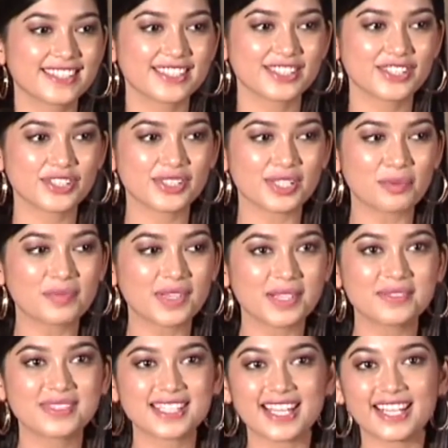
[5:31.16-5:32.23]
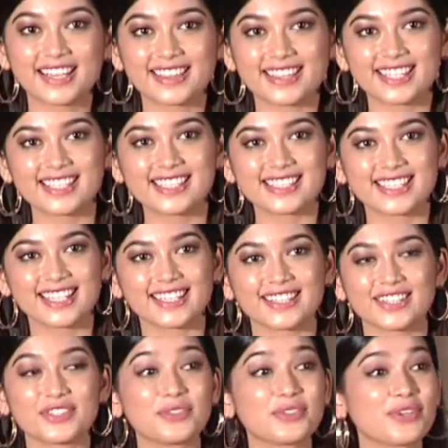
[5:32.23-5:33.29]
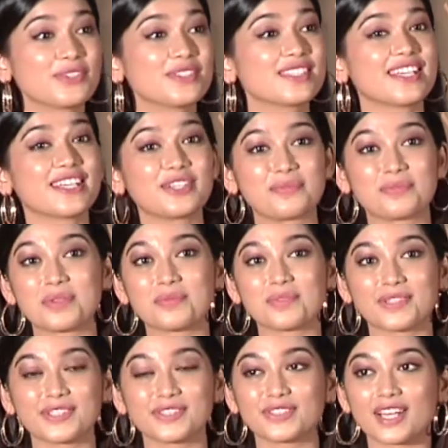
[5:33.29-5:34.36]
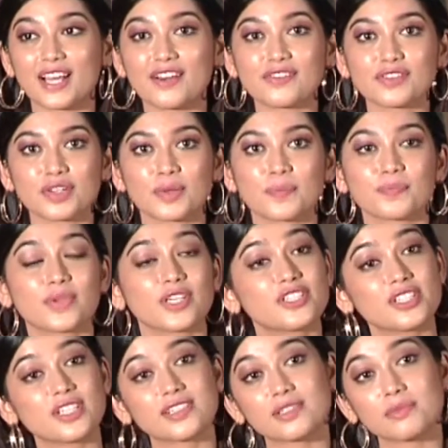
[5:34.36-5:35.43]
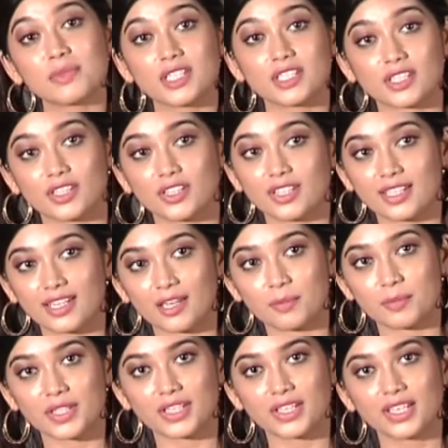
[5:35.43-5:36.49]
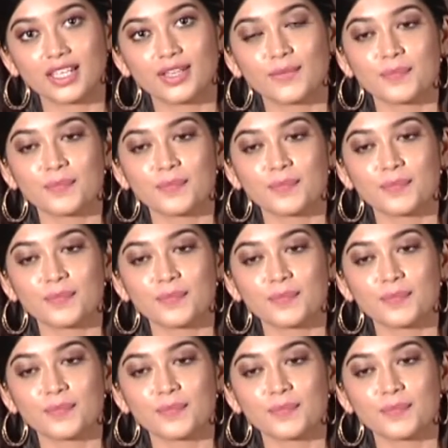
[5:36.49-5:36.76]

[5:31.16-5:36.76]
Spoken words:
she's sometimes saying things that you don't say to people you love, but she doesn't mean to hurt anybody.